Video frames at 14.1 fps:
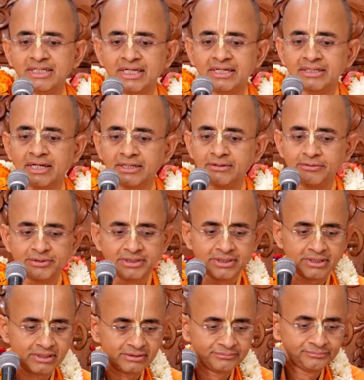I will say and conclude the
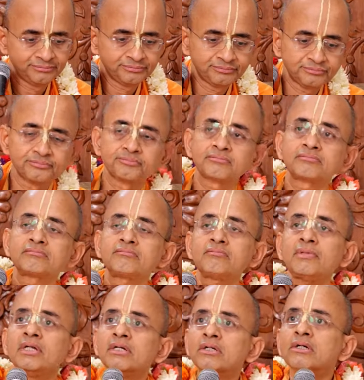talk.
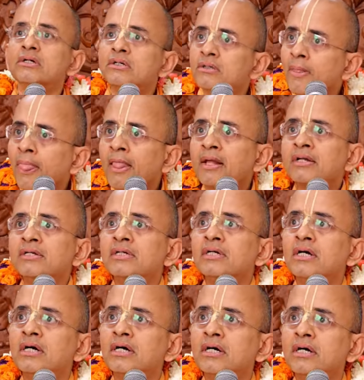You know,
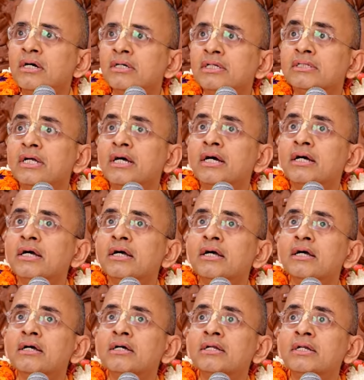uh, in
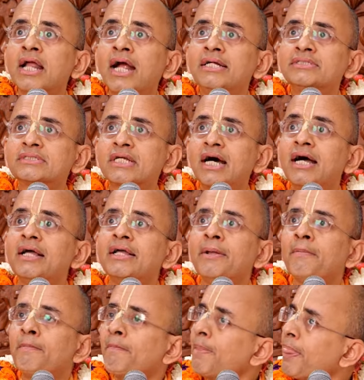the night
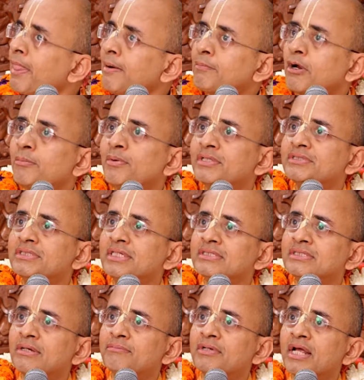sky, Prabhupada
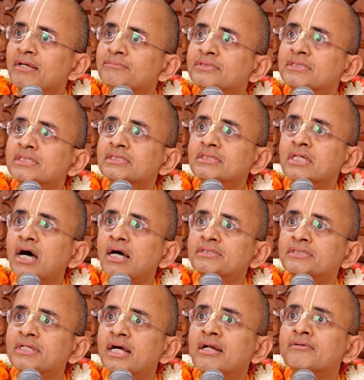says sometimes the
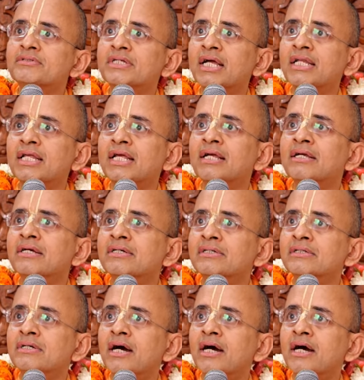stars are shining